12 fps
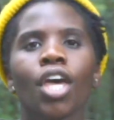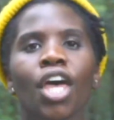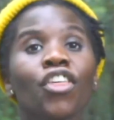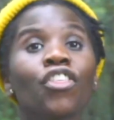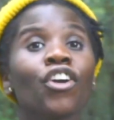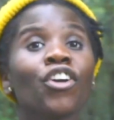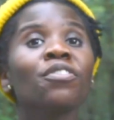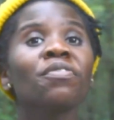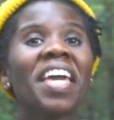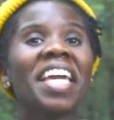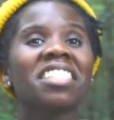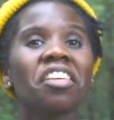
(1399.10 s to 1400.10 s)
The third
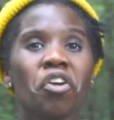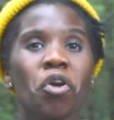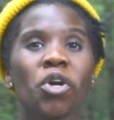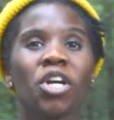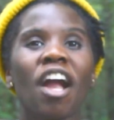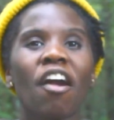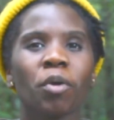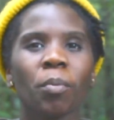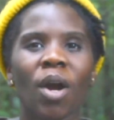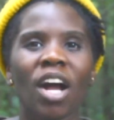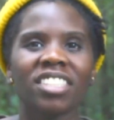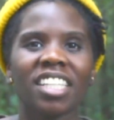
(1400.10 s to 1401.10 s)
phase of the choreographic
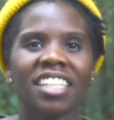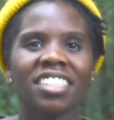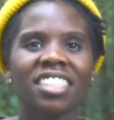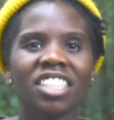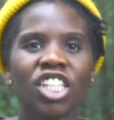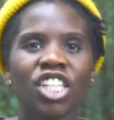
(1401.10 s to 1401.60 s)
process,